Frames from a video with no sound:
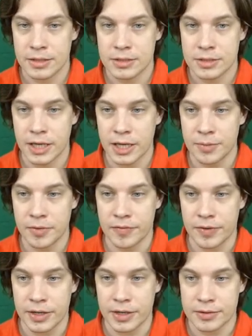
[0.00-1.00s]
Knight
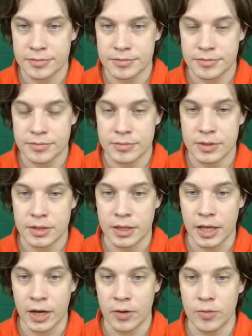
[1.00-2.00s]
b3.
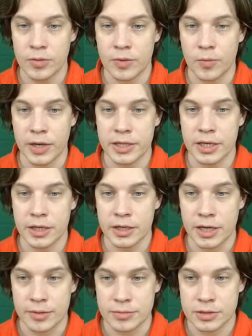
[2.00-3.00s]
Now the white king
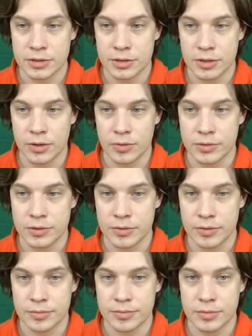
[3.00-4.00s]
comes
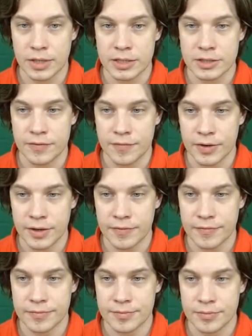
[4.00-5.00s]
closer. Knight c5,
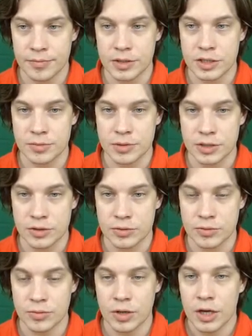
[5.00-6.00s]
bishop
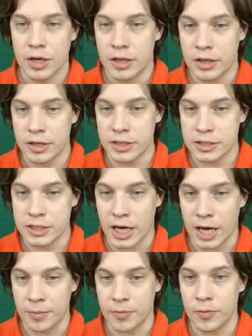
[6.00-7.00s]
c2. This
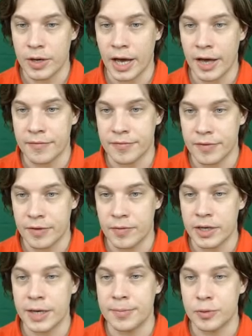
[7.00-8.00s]
time we
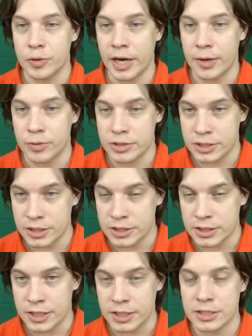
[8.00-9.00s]
keep an eye on
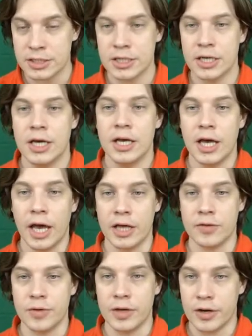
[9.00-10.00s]
g6,
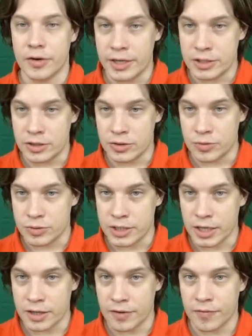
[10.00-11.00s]
and we are ready to
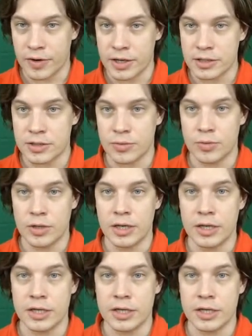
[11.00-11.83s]
sacrifice only in